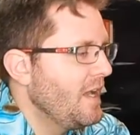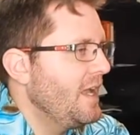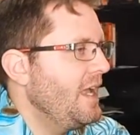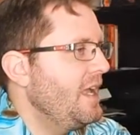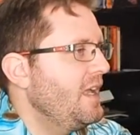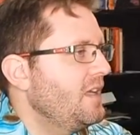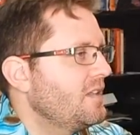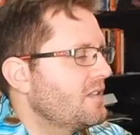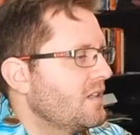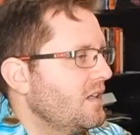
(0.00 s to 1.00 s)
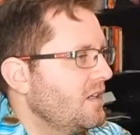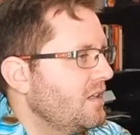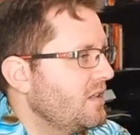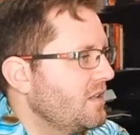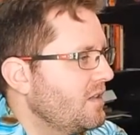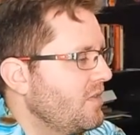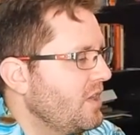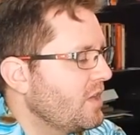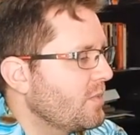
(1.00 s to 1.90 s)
And uh, the other